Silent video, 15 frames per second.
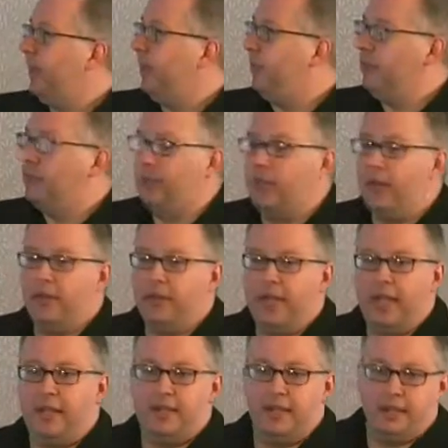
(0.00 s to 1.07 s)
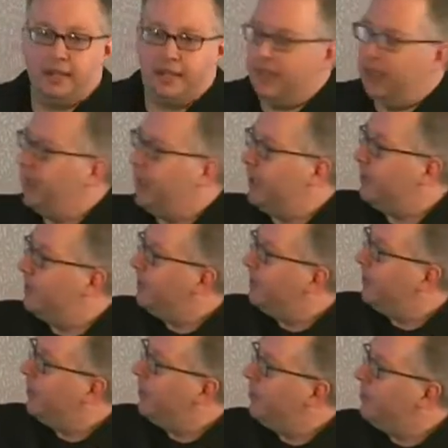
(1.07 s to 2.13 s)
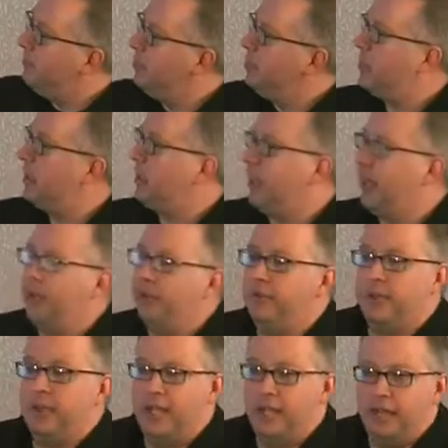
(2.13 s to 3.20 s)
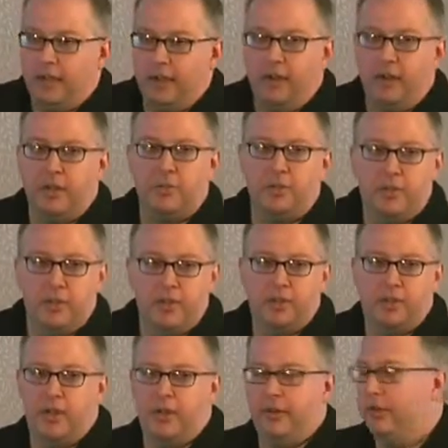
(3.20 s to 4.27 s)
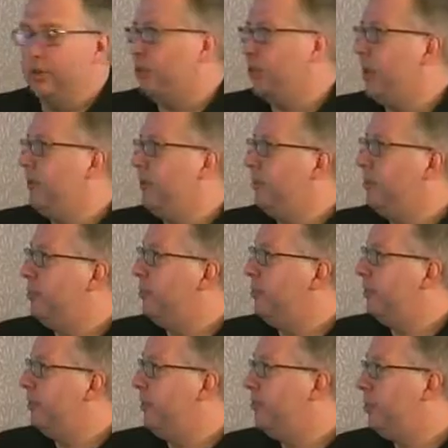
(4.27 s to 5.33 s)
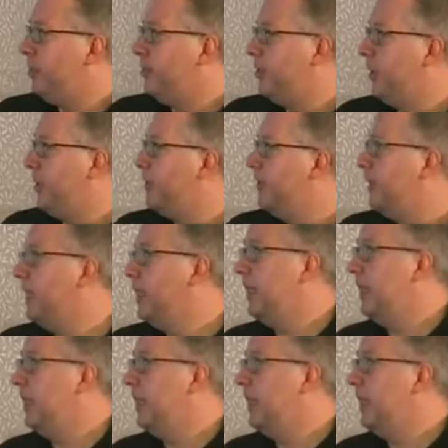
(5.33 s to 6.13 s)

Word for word: And we share in that uh, the uh, music lounge and the artist would then share in those revenue proceeds.